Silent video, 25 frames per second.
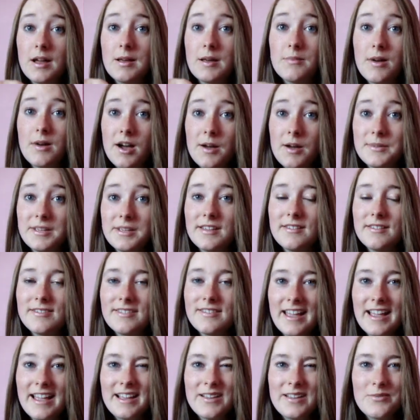My Mommy
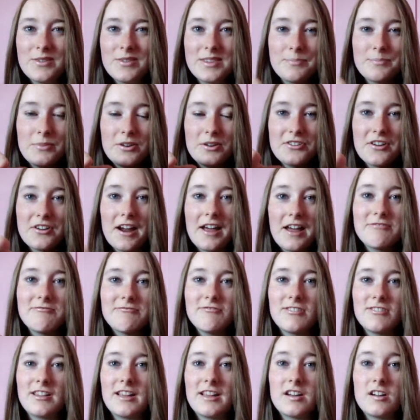thing with putting your
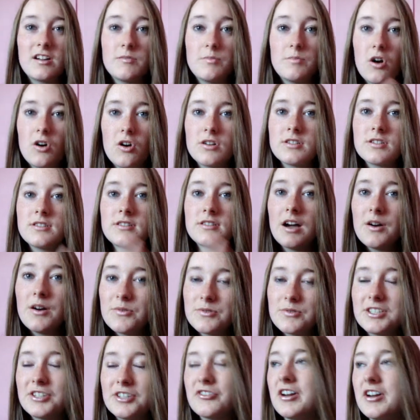hands through the letterbox.
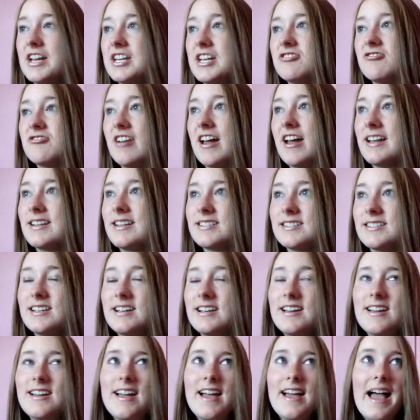That was a great trend.
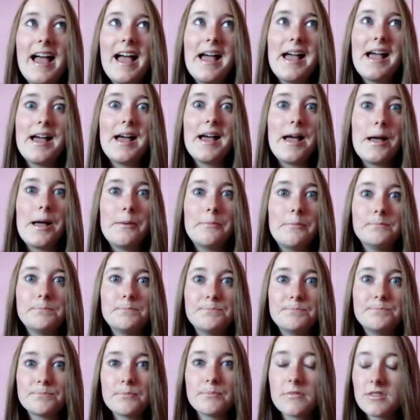
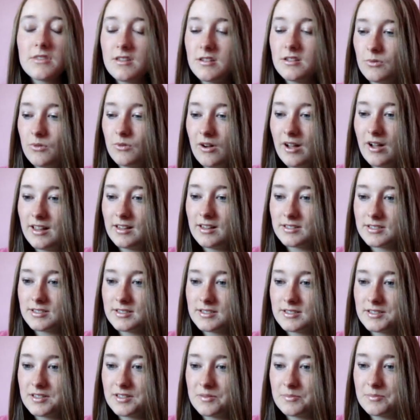Um, what
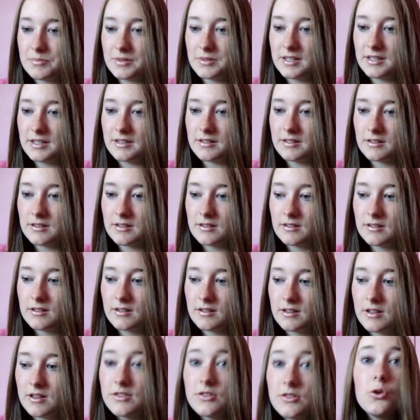else has there been?
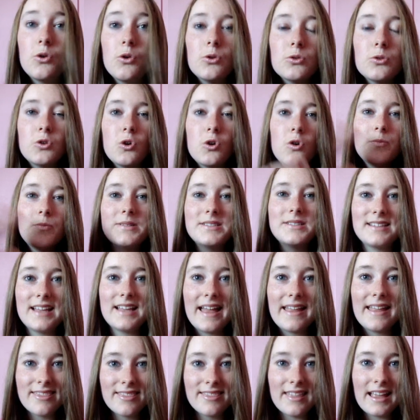The whole Toby
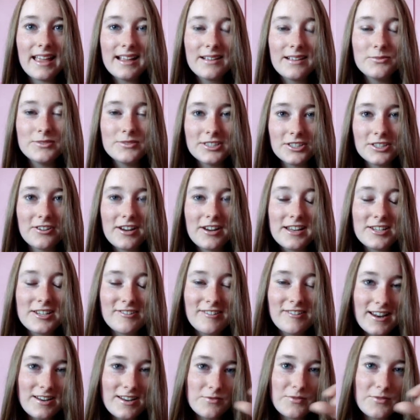Zed thing was a
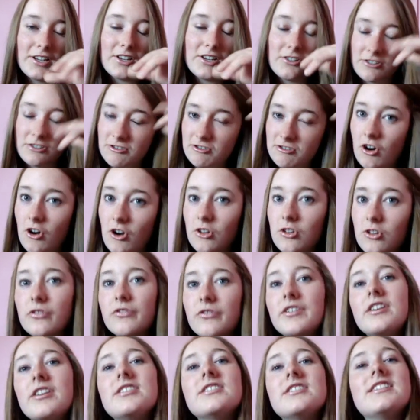great trend where you could draw all
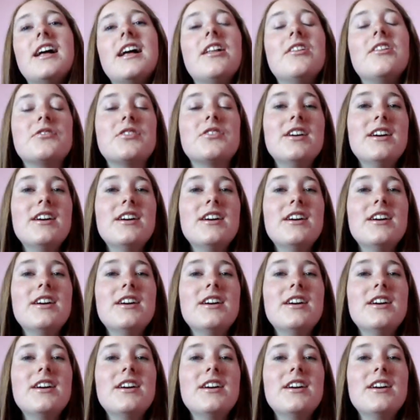over yourself.